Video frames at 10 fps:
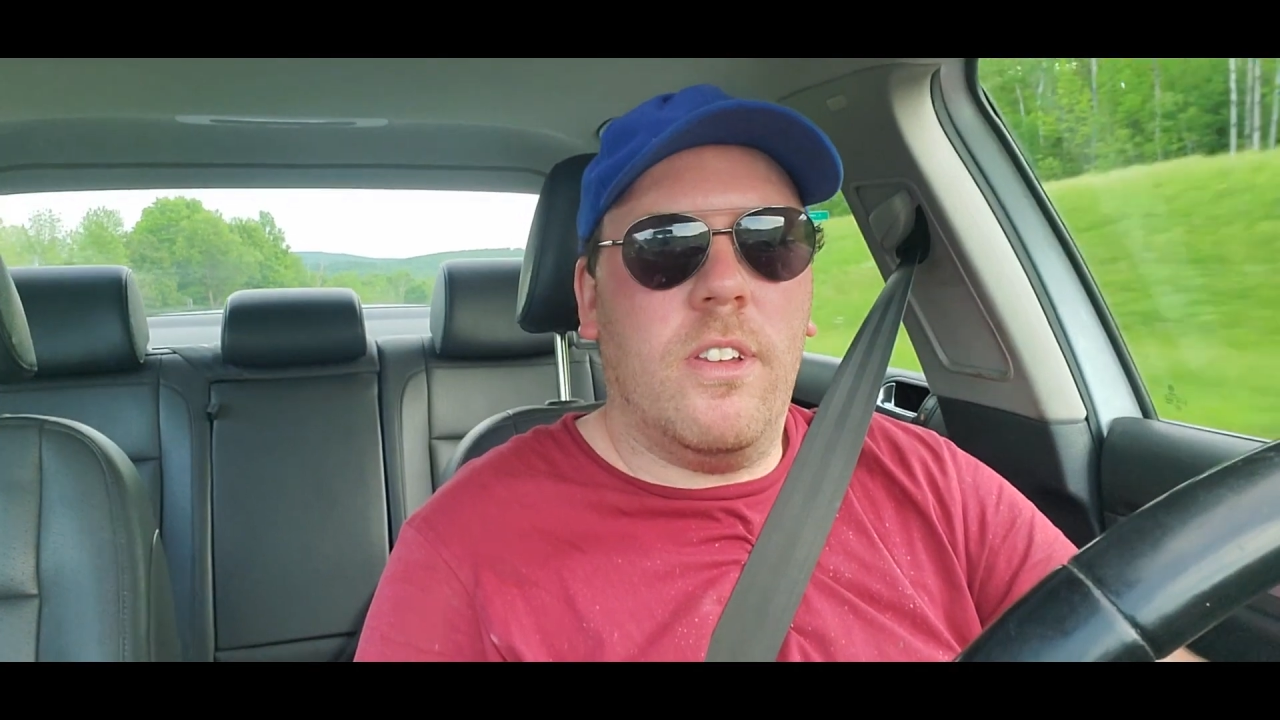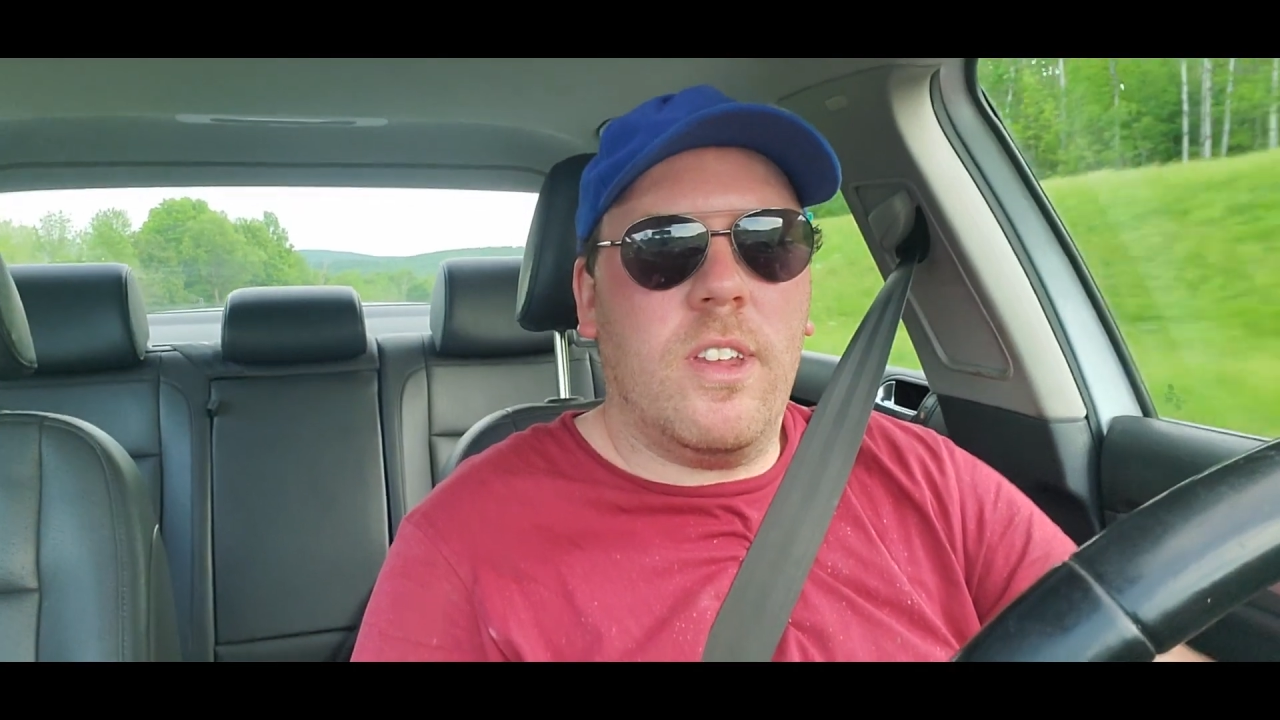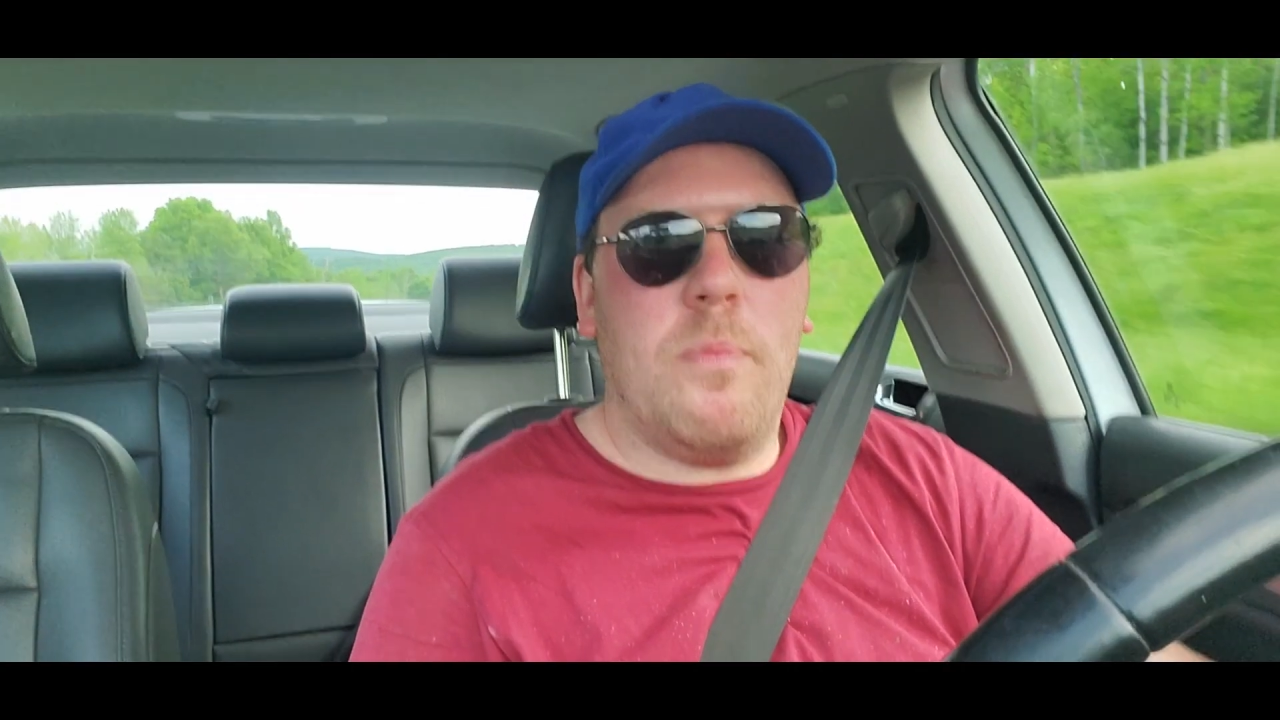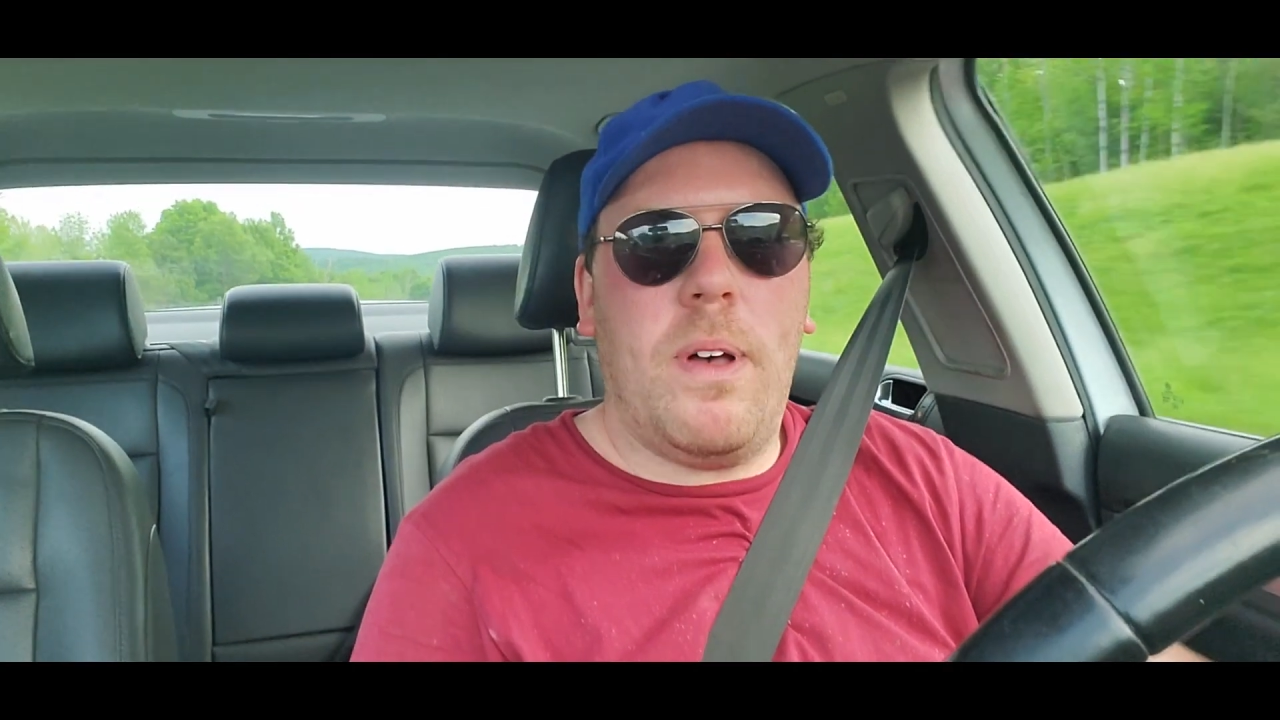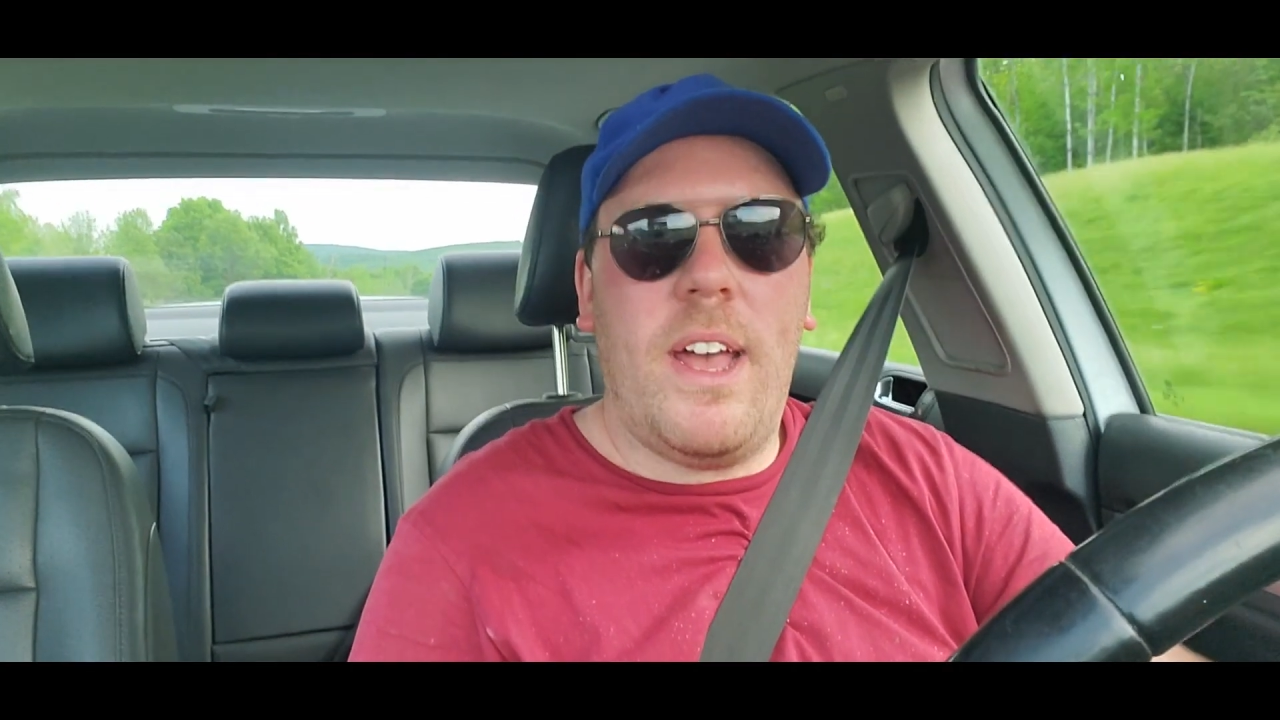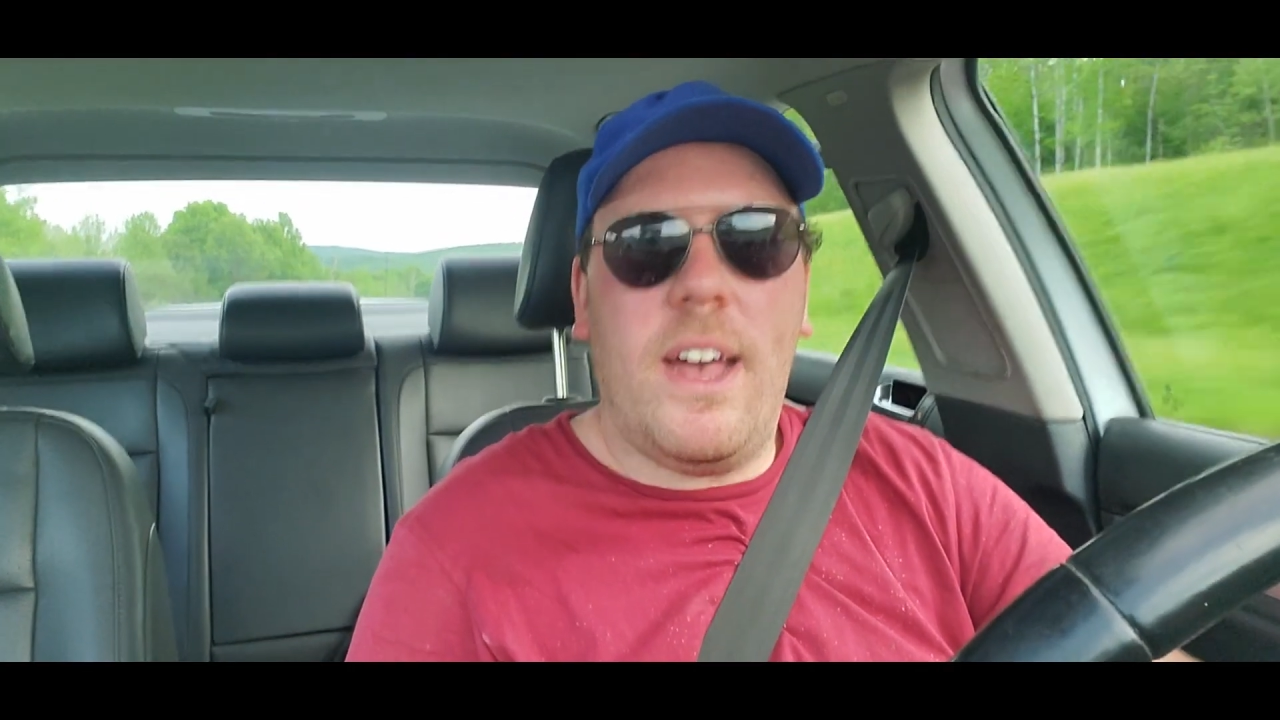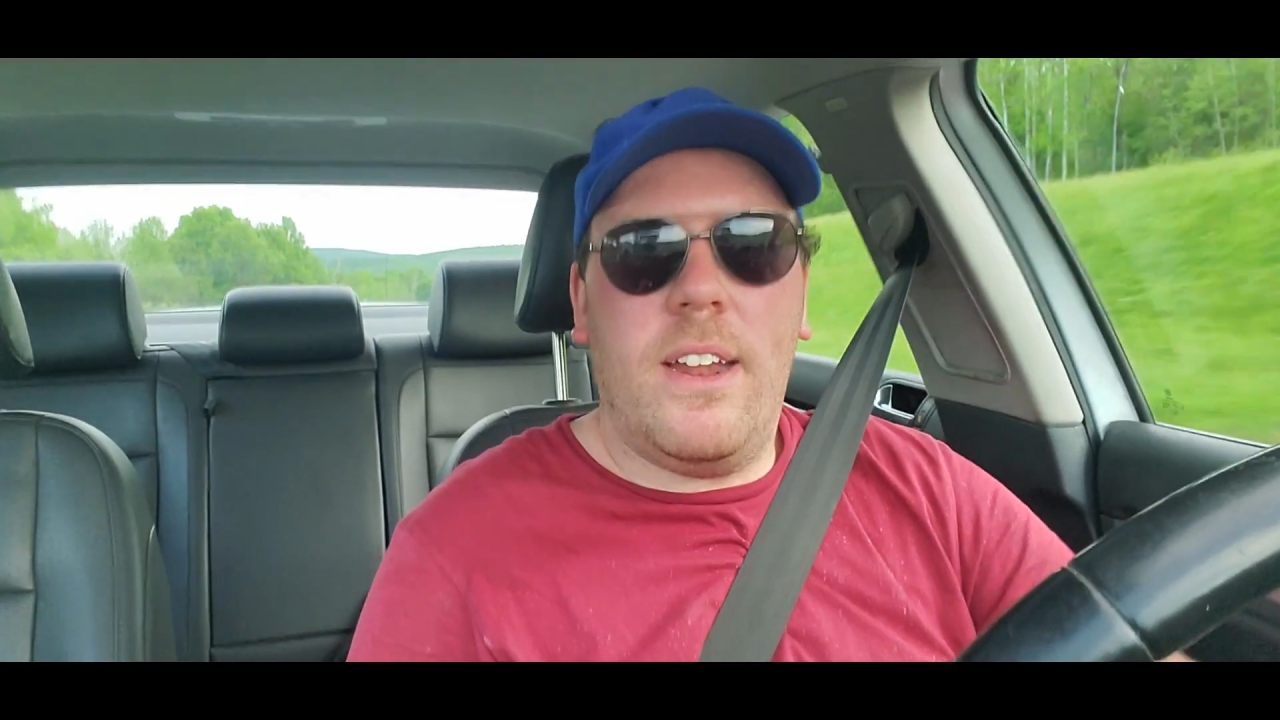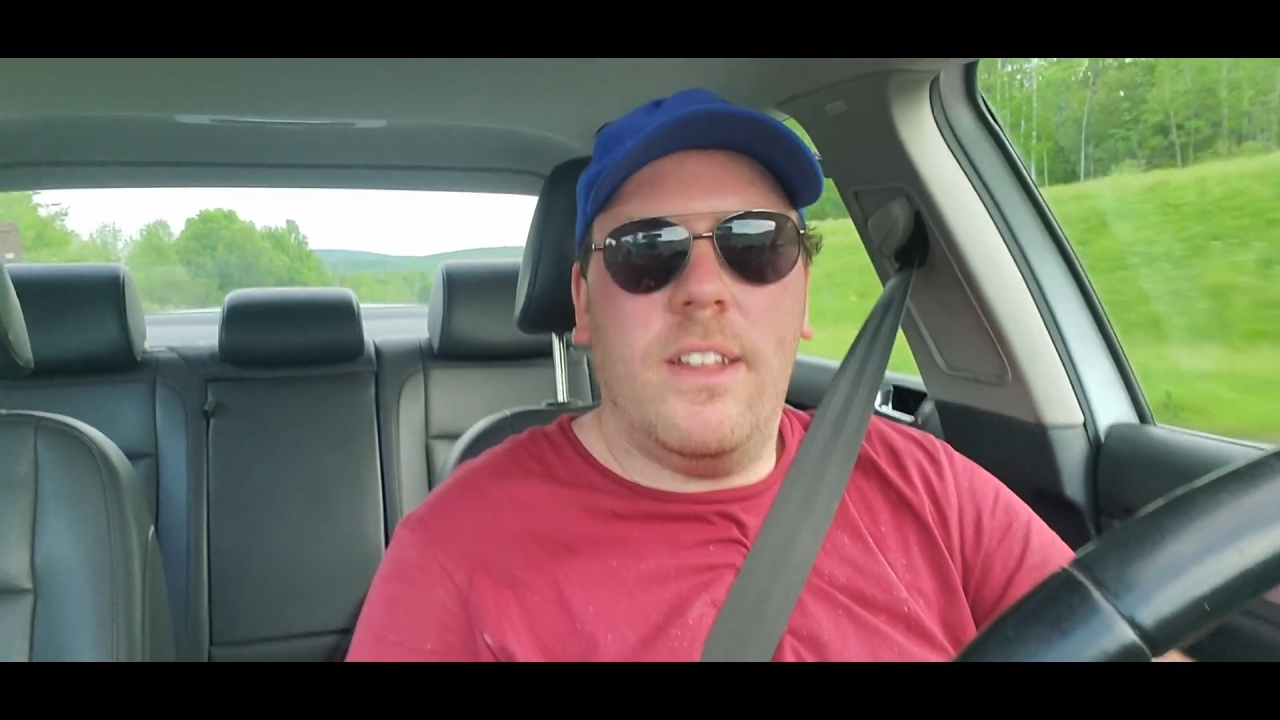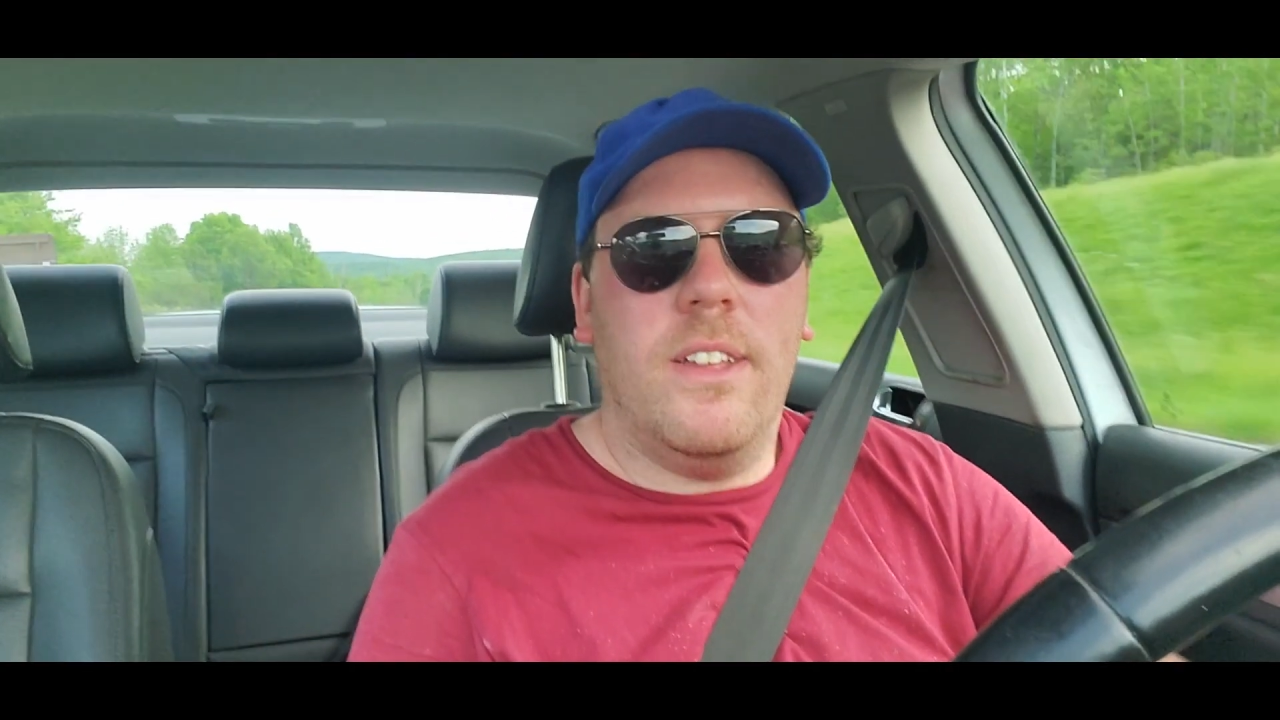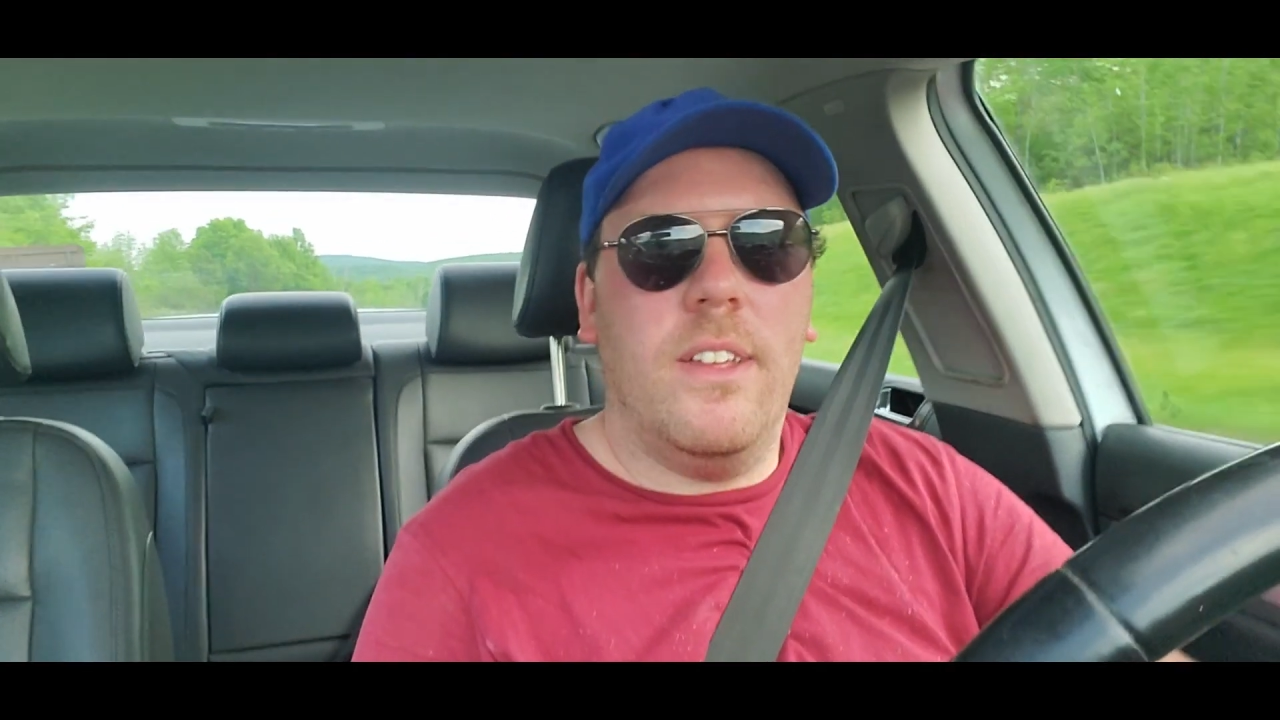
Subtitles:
skip I had.